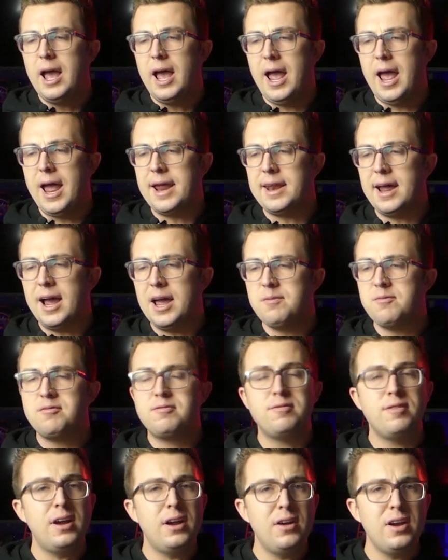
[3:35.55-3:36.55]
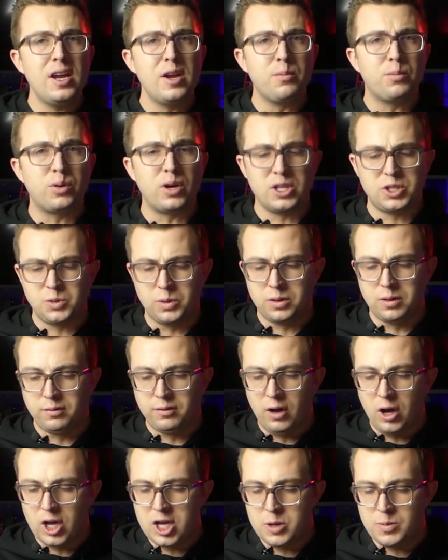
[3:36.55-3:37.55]
and I'm very impressed with the
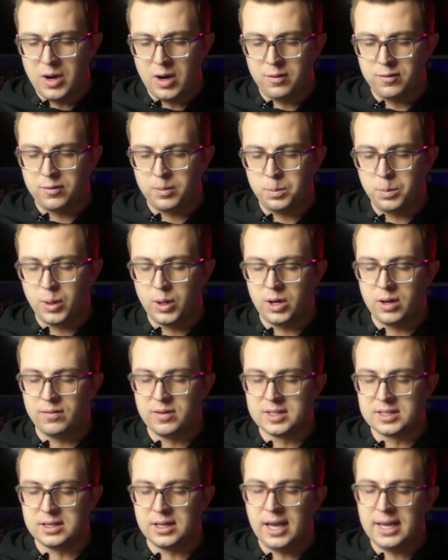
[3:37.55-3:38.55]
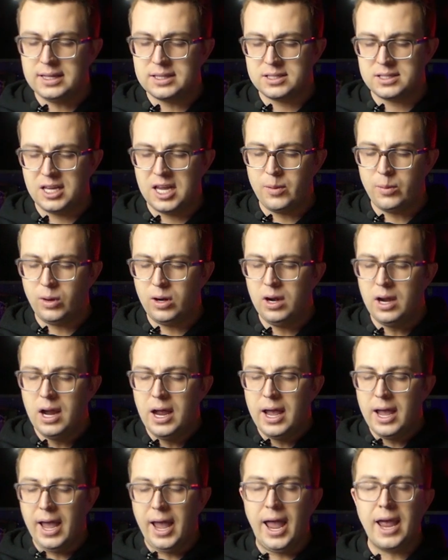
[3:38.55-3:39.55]
volume output of this lightsaber,
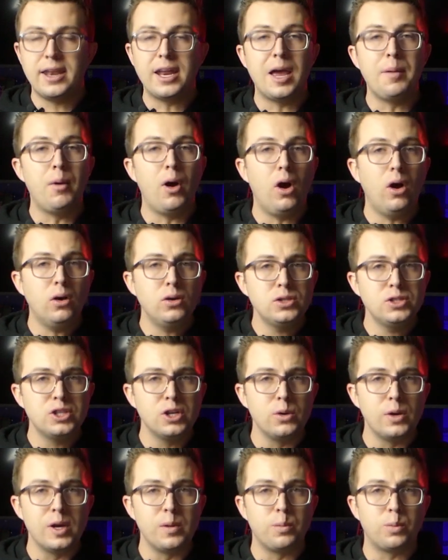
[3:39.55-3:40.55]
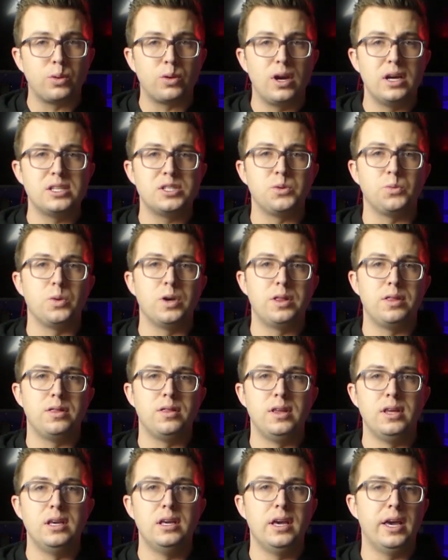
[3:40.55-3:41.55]
and I'm also impressed with
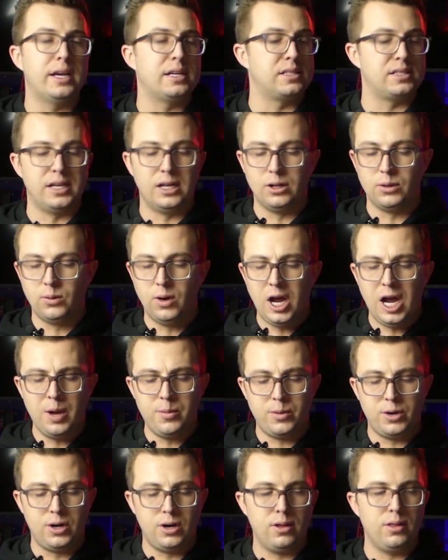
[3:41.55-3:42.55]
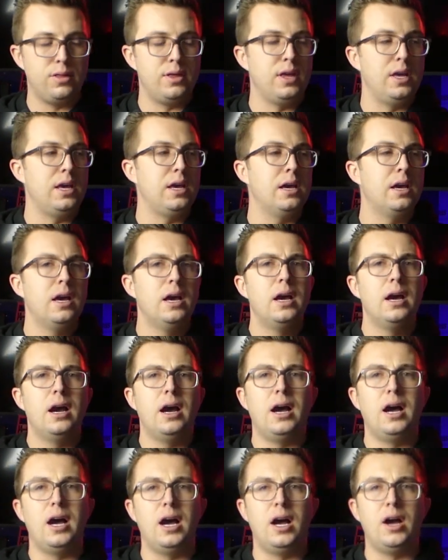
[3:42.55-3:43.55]
the accelerometer. The
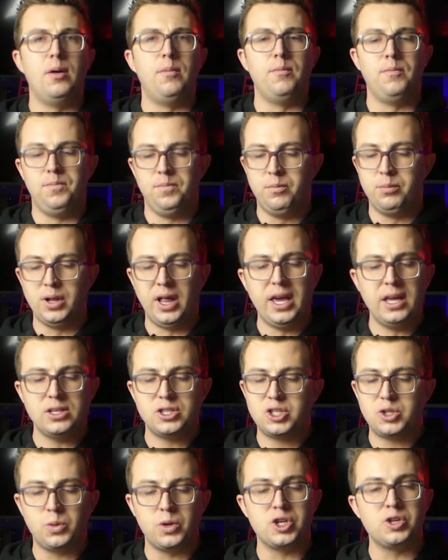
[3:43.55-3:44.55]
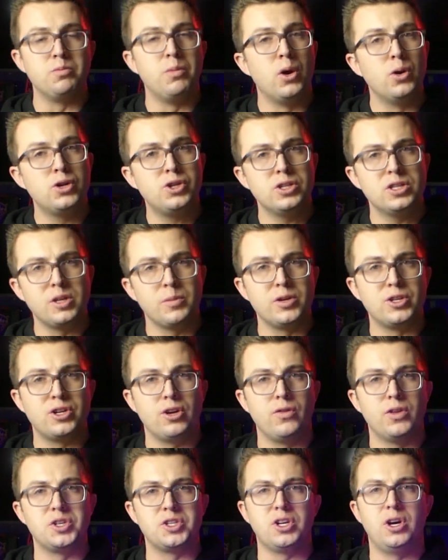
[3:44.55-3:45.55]
blade swish motions, let me
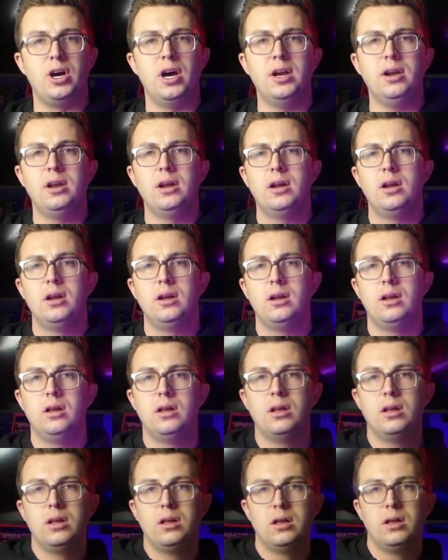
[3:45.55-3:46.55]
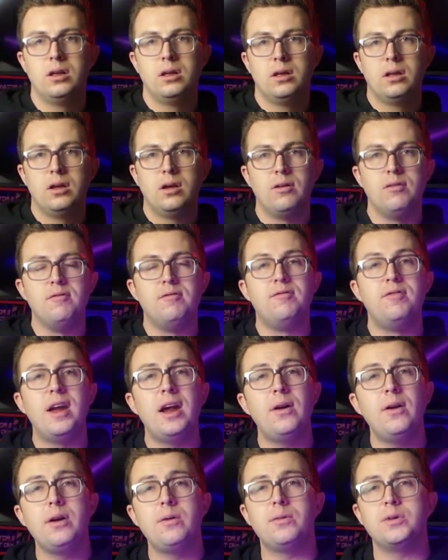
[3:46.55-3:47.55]
turn this on.
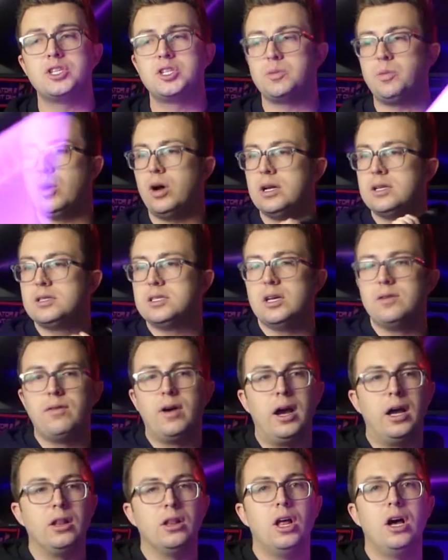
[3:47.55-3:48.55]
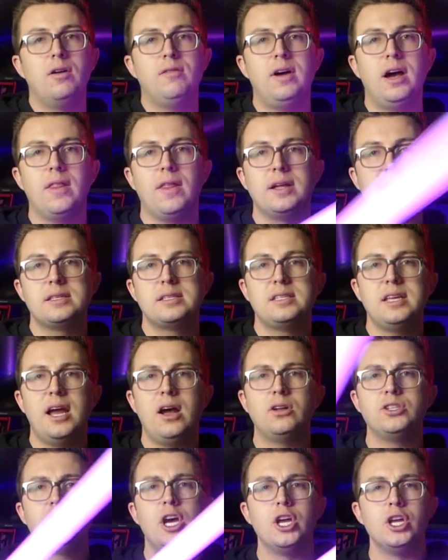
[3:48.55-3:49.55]
Very responsive. I love how that
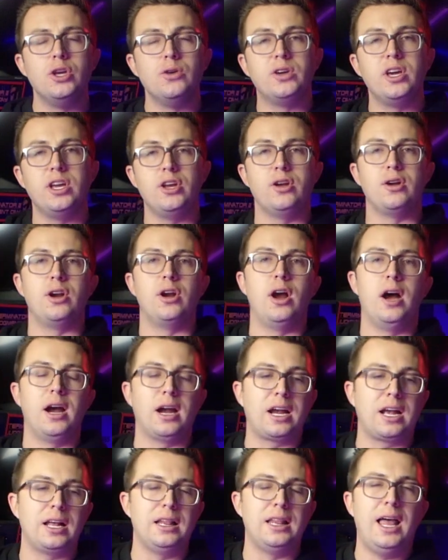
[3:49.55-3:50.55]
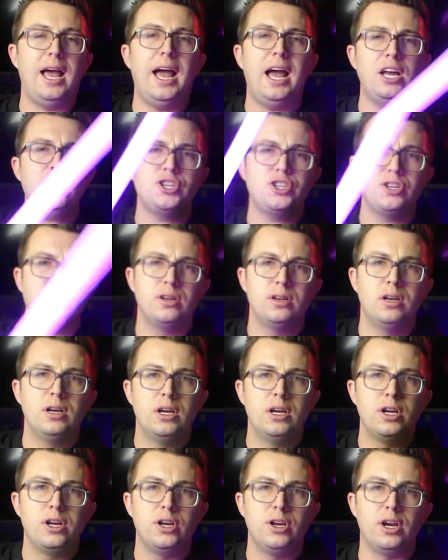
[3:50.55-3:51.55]
sounds. You get your clash.
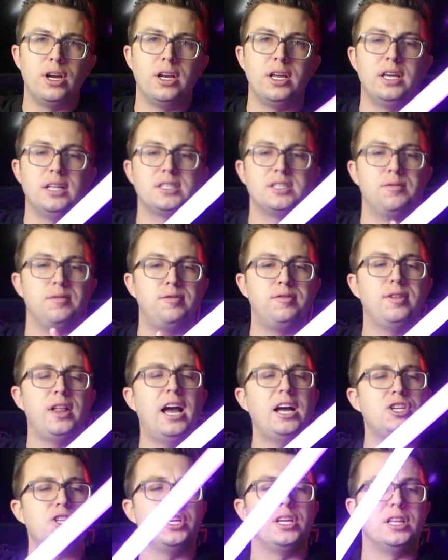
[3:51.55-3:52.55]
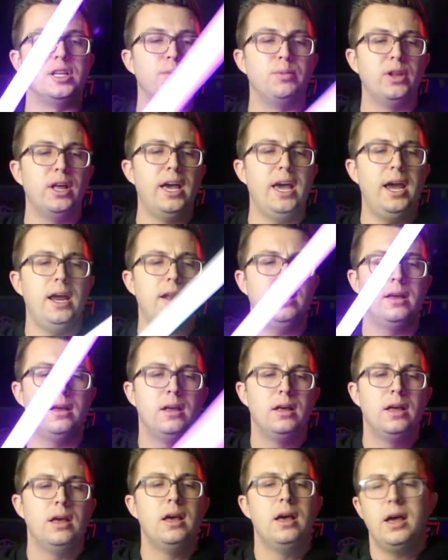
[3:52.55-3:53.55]
You're gonna get some flashing in the blade.
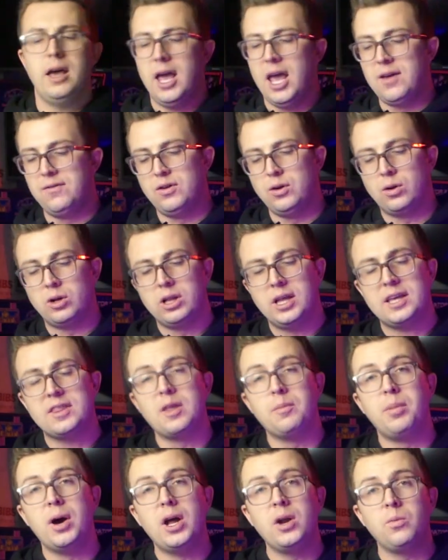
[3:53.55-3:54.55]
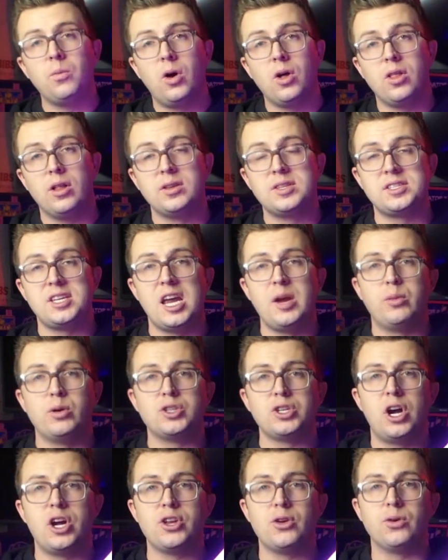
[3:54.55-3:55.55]
If you click the button while the
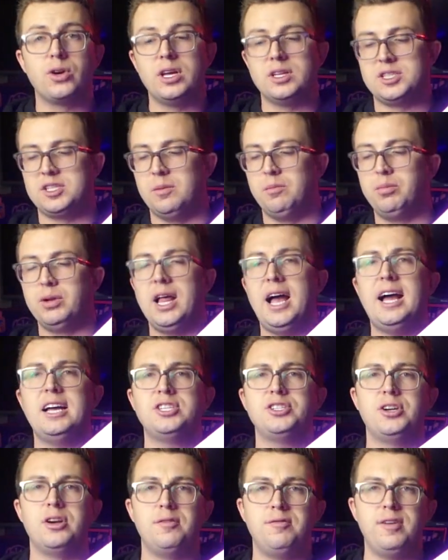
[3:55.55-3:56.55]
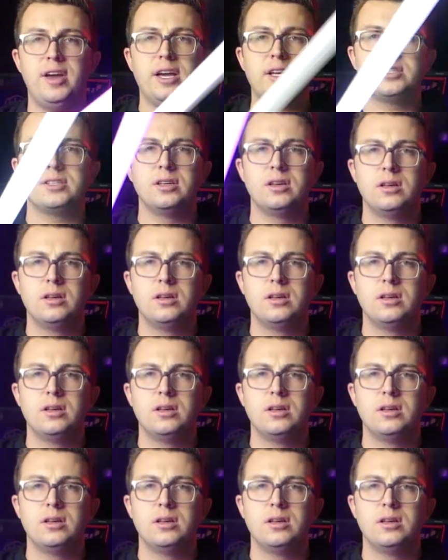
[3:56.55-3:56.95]
saber's on, you'll get some blaster effects.